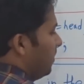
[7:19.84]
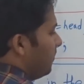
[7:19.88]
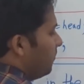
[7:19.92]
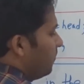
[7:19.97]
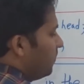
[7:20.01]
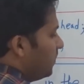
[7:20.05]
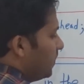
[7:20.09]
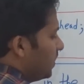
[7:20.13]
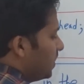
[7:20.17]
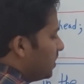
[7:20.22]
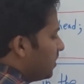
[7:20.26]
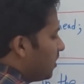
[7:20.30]

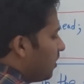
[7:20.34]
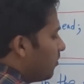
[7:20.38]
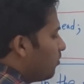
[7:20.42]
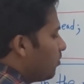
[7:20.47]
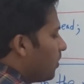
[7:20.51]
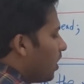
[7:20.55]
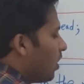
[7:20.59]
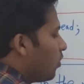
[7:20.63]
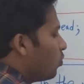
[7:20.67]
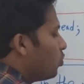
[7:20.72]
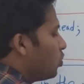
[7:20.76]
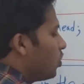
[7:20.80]
we come
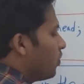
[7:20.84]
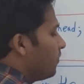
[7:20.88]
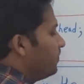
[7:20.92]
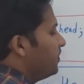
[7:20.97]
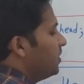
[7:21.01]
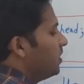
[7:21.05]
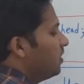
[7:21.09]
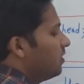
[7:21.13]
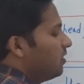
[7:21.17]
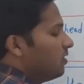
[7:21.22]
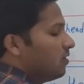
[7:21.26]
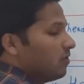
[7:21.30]
out of
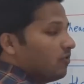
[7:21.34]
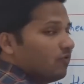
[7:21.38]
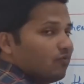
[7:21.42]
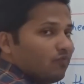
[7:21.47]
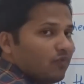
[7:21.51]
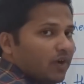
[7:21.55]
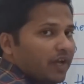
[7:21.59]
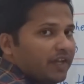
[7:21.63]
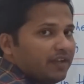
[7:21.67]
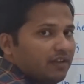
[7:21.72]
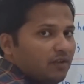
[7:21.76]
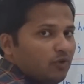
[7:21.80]
the
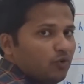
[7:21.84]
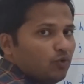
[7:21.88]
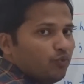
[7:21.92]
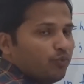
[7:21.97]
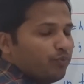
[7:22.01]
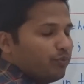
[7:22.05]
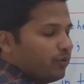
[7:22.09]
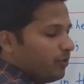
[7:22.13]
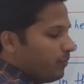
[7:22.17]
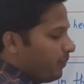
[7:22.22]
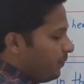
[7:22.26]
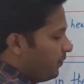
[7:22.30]
while loop,
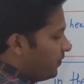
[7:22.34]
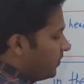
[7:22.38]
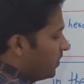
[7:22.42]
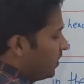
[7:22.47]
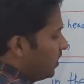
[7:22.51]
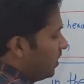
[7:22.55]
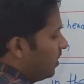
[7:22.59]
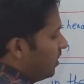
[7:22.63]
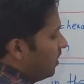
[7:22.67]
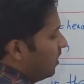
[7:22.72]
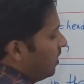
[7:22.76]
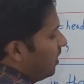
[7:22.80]

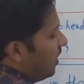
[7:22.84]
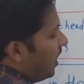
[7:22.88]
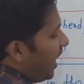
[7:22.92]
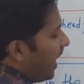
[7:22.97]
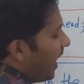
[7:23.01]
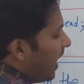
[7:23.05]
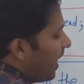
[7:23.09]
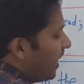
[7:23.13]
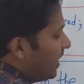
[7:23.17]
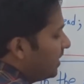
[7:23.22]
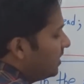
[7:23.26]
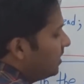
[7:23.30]

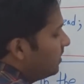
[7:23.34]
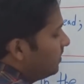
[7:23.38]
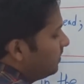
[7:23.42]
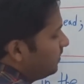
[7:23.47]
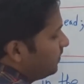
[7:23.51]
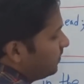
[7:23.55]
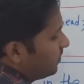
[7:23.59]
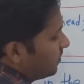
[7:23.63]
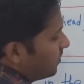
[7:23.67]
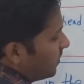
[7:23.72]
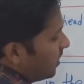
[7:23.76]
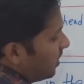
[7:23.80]

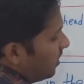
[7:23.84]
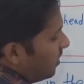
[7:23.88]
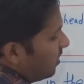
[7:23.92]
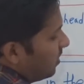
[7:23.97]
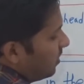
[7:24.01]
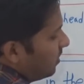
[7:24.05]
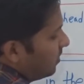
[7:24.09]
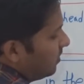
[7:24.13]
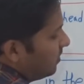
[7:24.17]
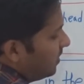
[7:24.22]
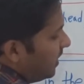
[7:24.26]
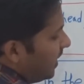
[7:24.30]
and
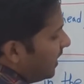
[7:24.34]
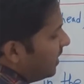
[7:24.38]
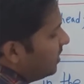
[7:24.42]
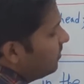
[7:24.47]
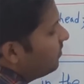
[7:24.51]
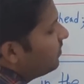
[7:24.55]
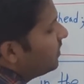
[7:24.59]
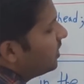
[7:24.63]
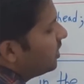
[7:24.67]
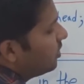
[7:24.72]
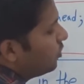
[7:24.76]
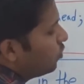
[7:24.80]
then
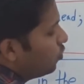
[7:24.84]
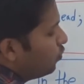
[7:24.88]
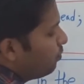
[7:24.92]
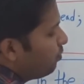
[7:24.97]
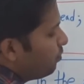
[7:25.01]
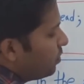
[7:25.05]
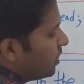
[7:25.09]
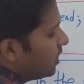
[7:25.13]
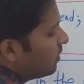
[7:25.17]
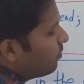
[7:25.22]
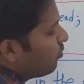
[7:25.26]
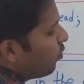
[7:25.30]
we do
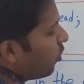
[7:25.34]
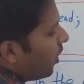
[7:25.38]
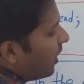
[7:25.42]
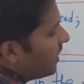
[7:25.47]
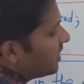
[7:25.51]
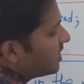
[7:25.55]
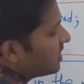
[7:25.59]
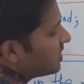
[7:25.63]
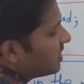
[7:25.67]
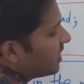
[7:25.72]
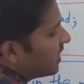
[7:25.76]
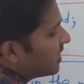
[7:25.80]
P
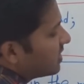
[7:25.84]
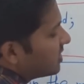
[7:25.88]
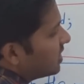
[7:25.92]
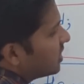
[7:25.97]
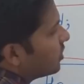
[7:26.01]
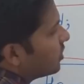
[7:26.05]
points next